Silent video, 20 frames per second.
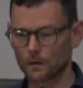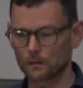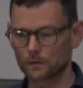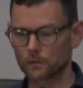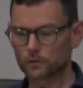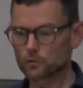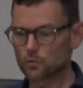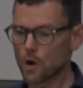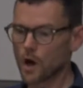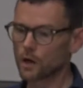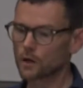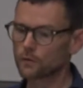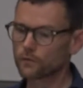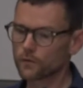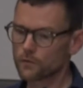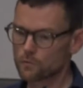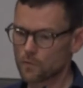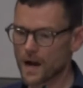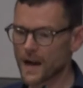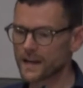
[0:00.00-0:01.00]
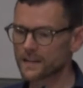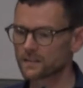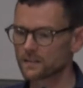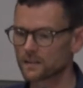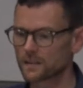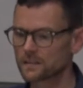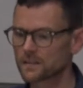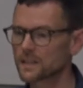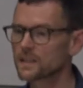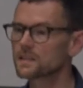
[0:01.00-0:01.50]
The struggle for rights in
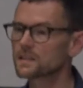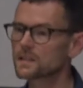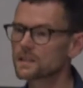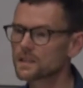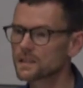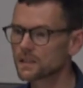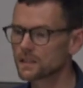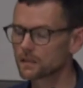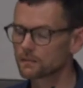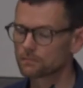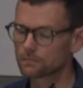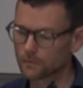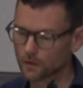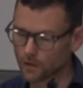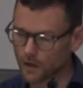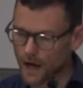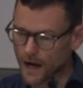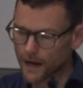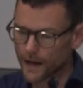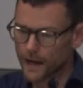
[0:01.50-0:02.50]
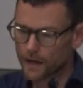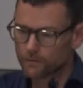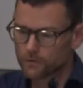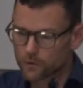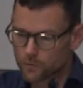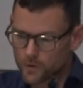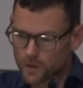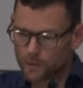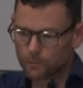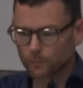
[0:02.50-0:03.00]
the 60s, the I Have a
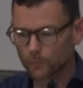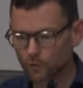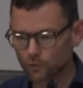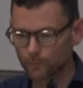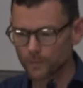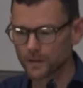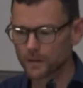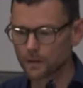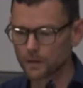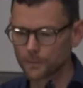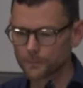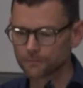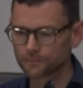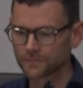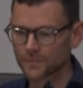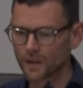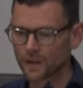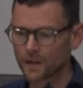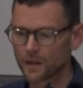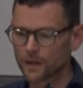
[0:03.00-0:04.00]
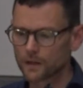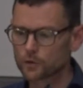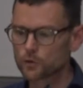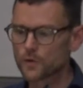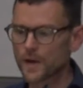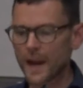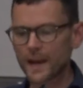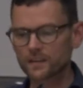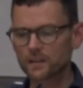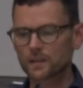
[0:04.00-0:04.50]
Dream movement,
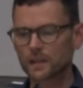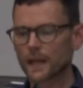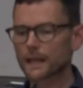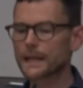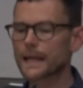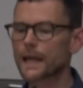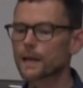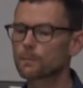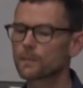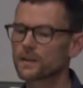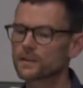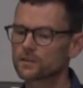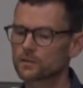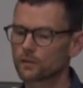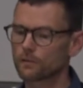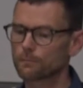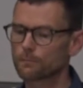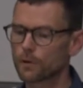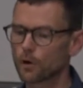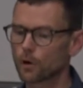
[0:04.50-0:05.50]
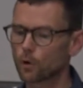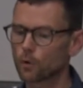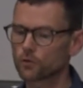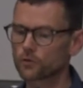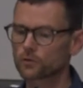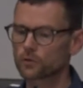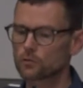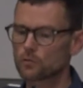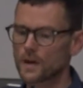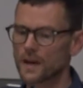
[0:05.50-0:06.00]
created an image of
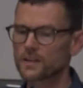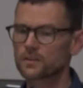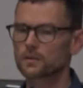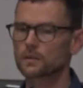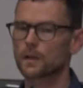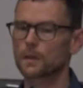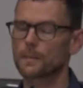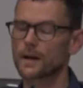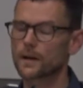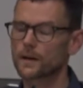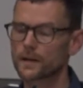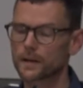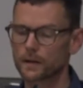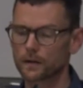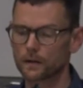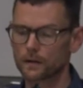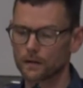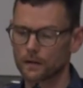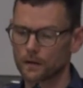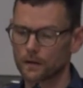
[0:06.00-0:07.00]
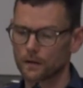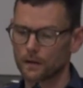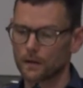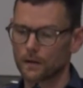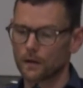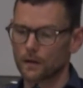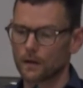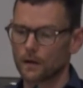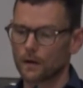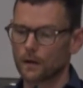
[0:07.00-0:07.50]
post-racial America,
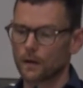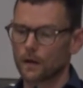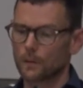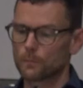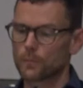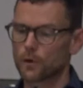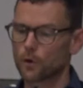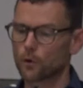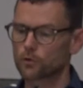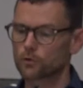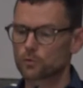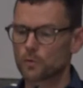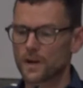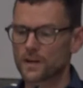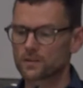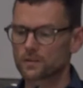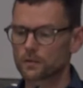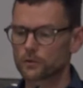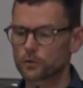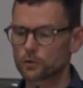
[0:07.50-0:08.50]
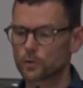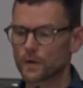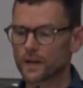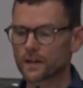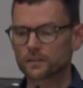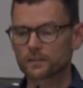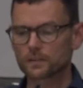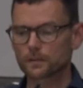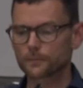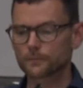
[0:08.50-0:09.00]
post-racial
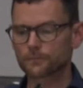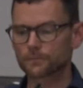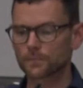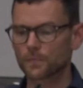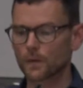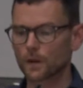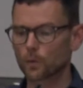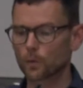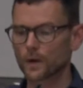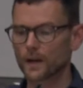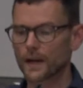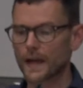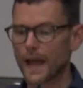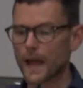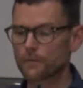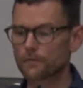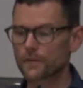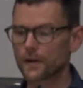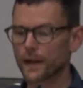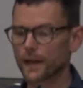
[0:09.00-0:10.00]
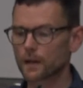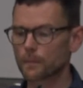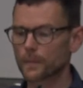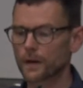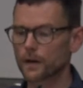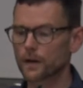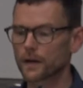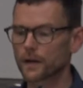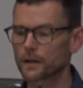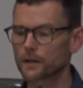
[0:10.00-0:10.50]
US, where African
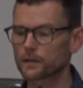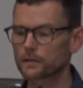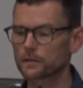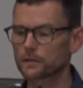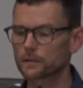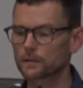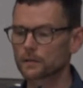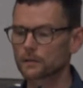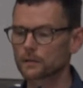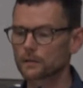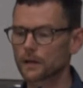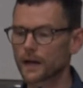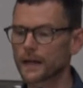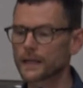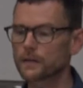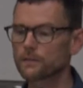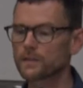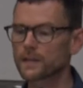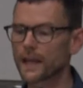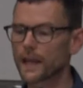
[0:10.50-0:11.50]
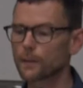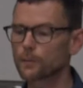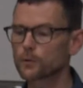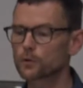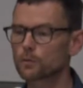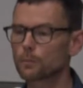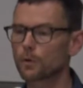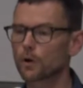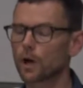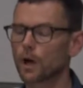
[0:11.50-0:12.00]
Americans are even able
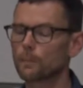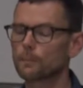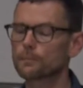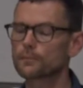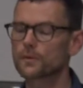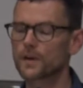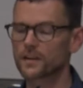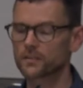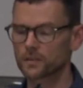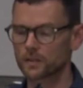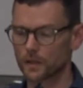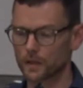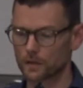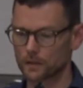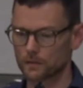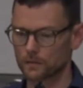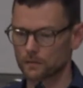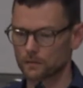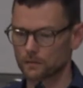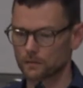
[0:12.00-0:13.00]
to become president.